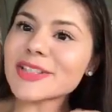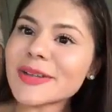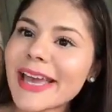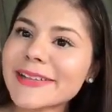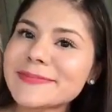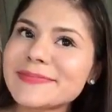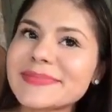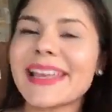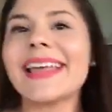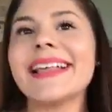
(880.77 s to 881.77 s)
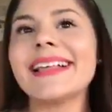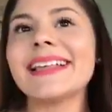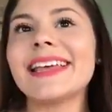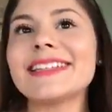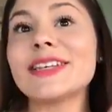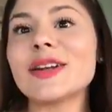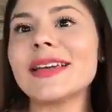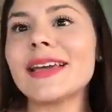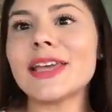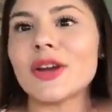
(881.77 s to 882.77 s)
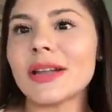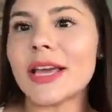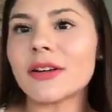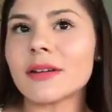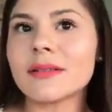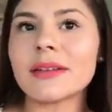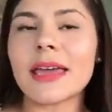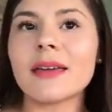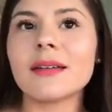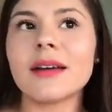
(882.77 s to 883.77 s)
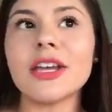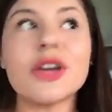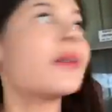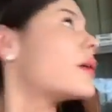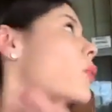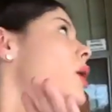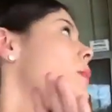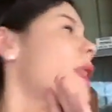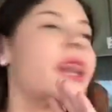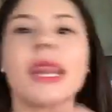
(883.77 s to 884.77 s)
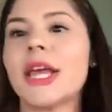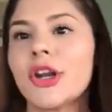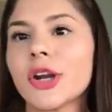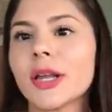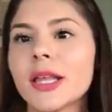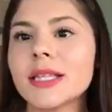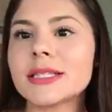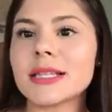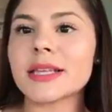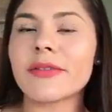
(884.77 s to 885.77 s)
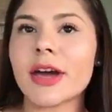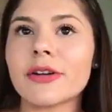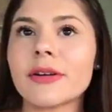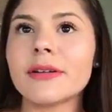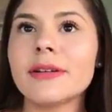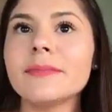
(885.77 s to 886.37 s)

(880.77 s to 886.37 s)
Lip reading: So yeah, it's literally a year later, like a year and 1 month later since I've had her.